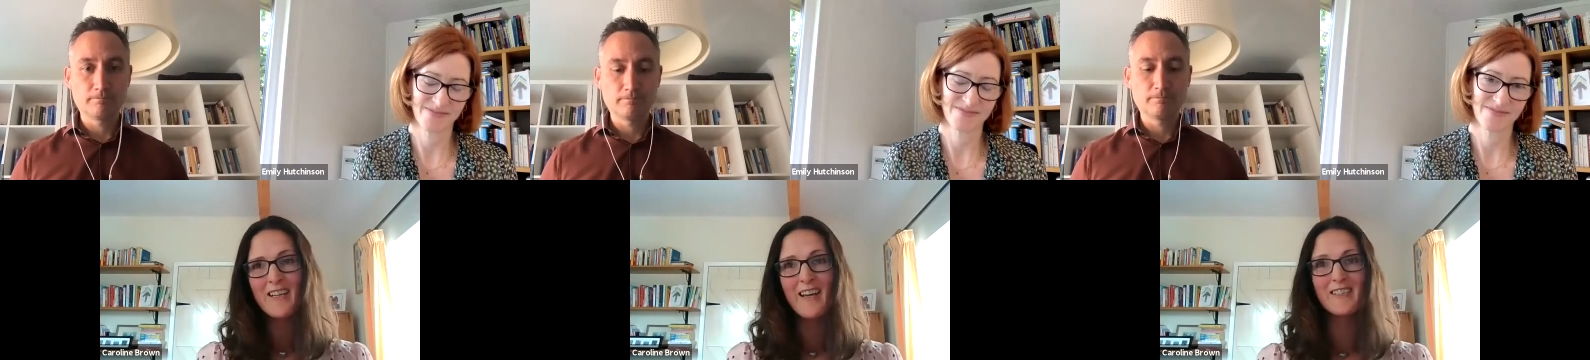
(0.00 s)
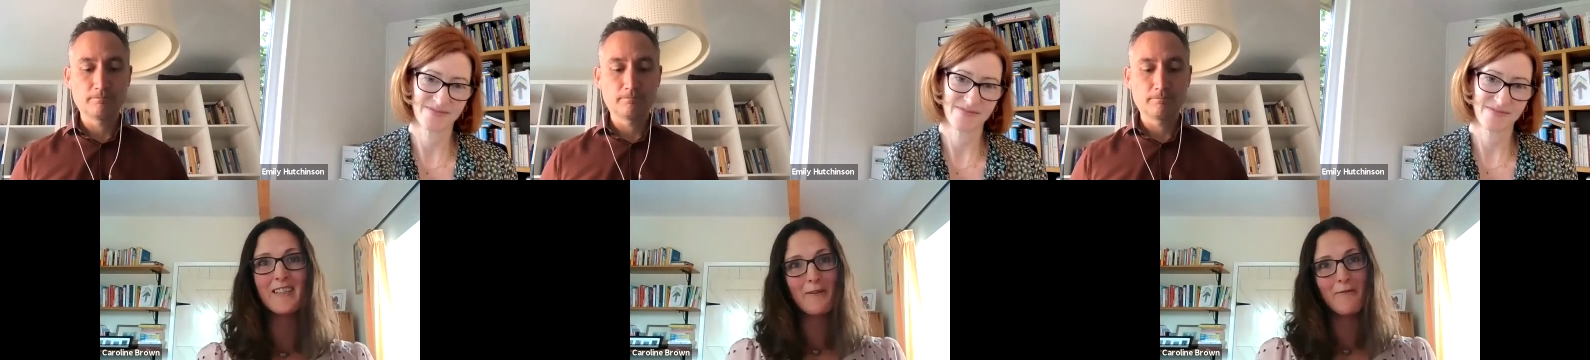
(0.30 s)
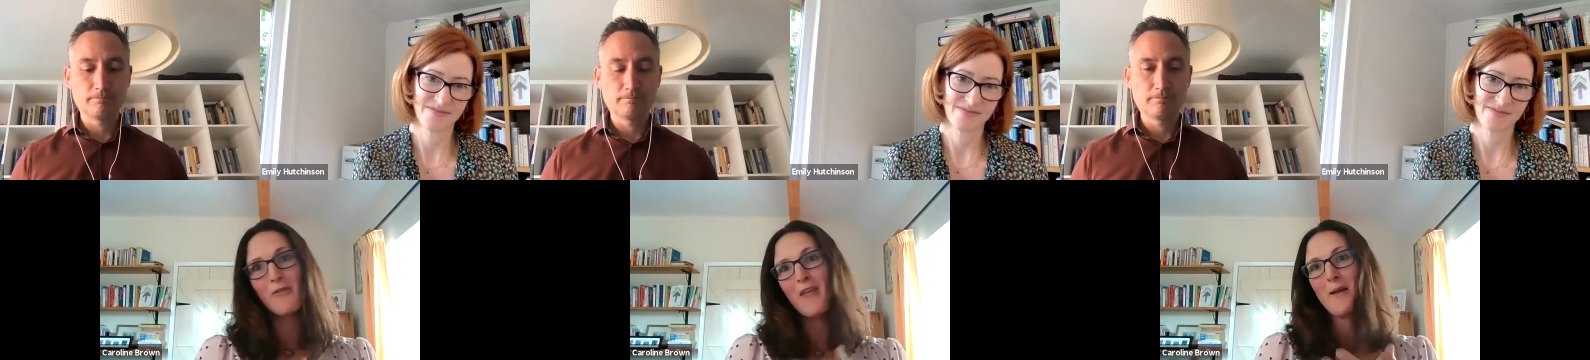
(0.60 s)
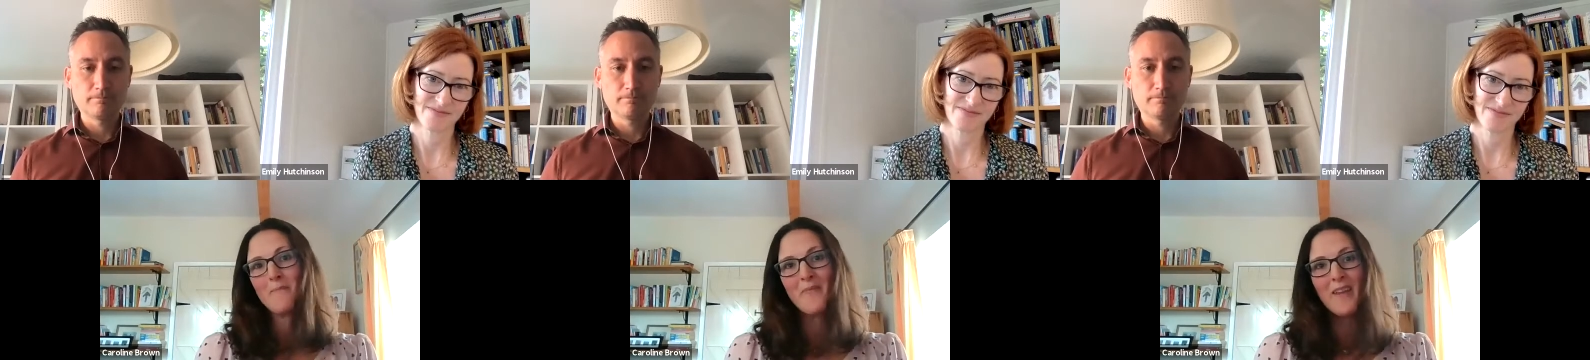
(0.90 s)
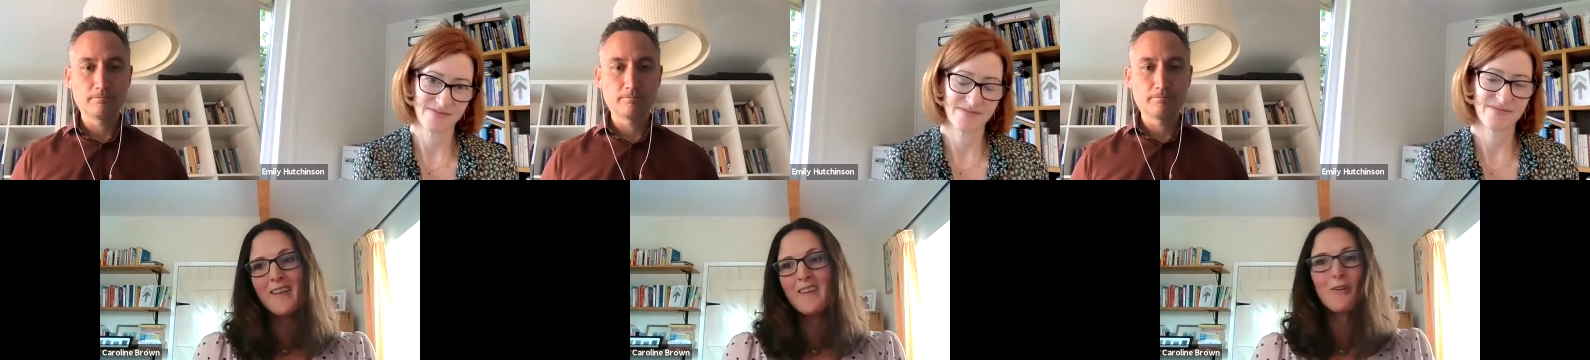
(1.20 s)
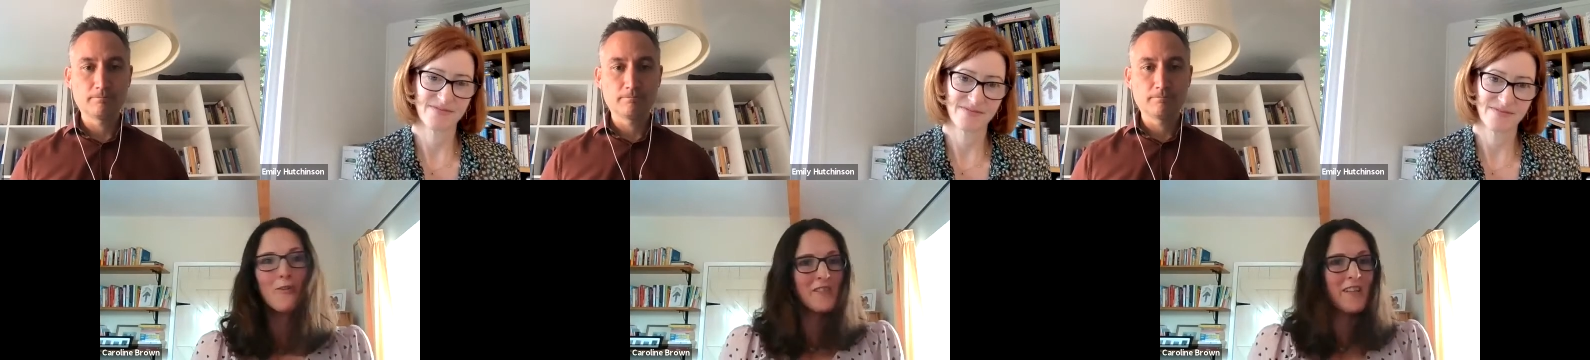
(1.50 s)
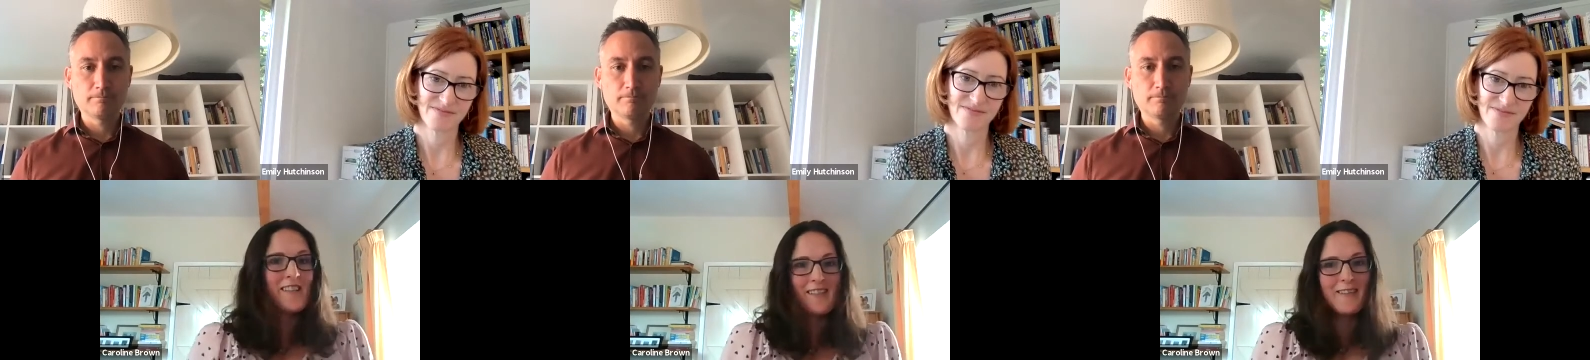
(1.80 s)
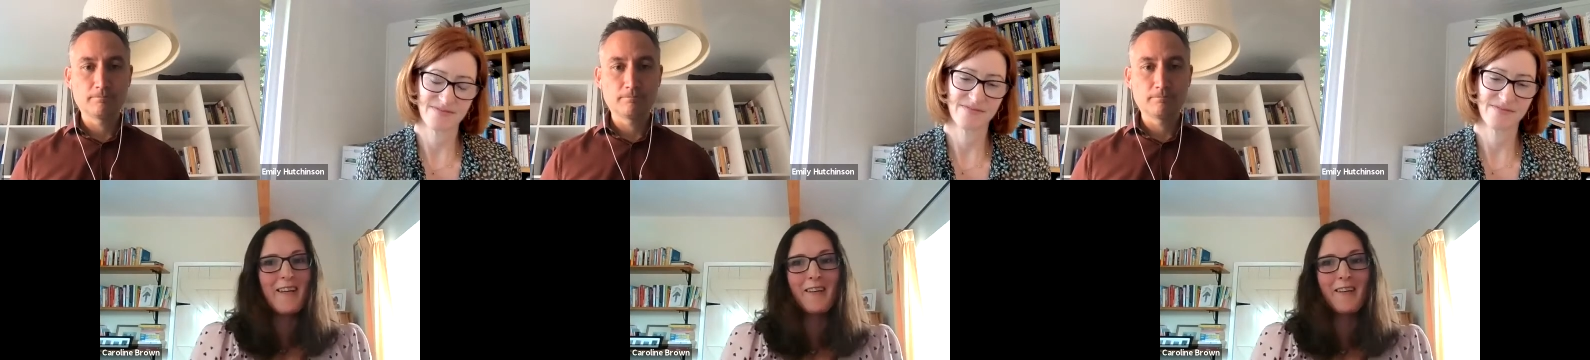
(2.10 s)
Speaker 1: and to give them the context and the,